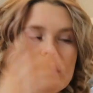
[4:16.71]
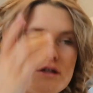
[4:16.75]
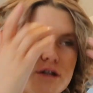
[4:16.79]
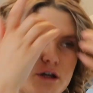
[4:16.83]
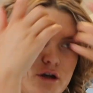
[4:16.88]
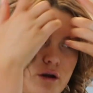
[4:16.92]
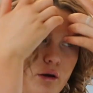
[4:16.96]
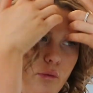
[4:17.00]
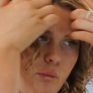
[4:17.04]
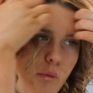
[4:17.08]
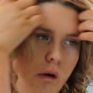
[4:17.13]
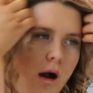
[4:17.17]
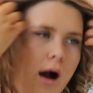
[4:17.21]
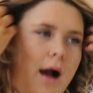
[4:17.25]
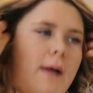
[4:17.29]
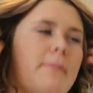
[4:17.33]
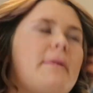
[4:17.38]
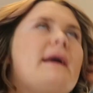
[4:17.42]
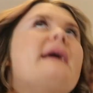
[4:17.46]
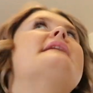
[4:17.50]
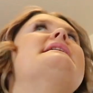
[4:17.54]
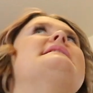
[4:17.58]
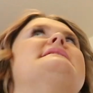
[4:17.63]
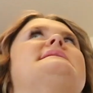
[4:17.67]
I don't know why,
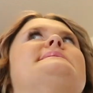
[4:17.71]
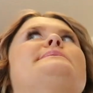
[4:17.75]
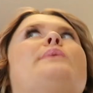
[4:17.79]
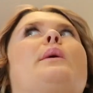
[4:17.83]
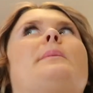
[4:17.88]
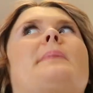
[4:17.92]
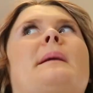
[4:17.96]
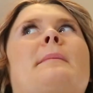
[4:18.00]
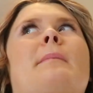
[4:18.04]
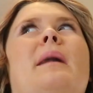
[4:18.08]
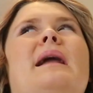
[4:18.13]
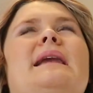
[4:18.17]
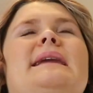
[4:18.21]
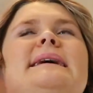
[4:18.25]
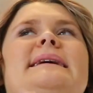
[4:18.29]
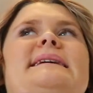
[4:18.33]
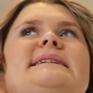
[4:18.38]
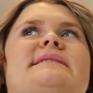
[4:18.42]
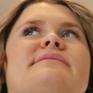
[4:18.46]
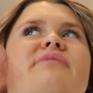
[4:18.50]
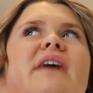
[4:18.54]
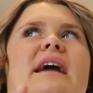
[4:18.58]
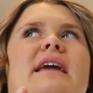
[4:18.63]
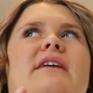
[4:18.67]
but it is probably my
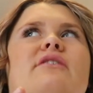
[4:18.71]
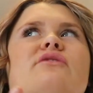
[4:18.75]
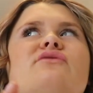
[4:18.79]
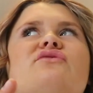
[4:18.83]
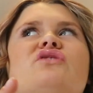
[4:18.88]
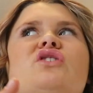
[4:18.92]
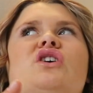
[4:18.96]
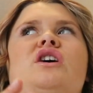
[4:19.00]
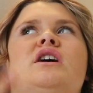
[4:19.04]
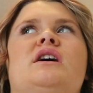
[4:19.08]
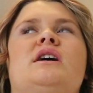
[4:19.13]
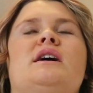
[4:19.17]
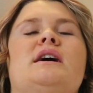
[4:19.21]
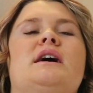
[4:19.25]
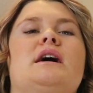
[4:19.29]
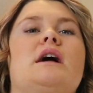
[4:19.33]
least favourite